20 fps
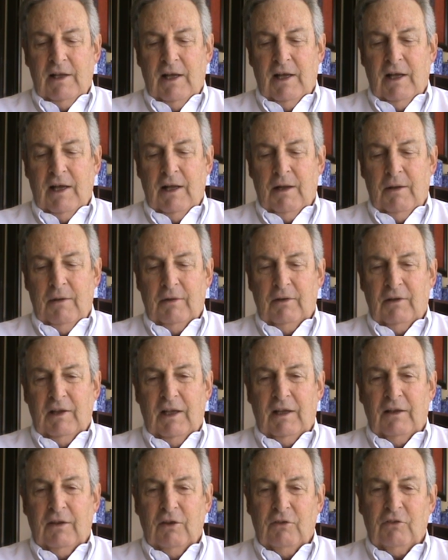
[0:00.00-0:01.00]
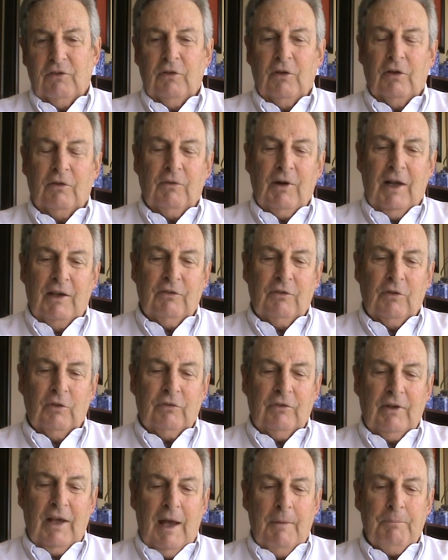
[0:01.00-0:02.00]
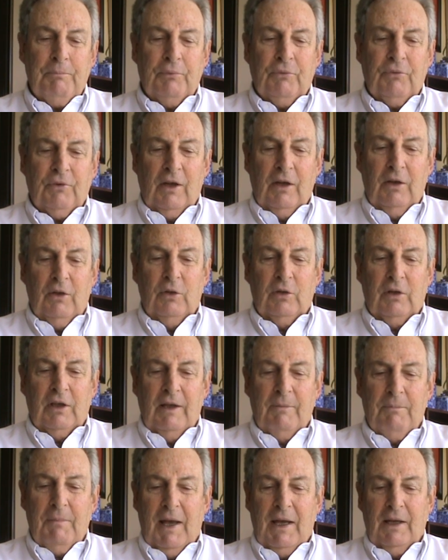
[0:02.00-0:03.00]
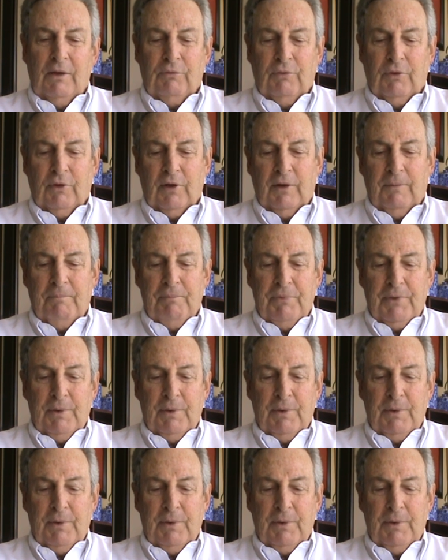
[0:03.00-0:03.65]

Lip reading: and this race looks absolutely made for her.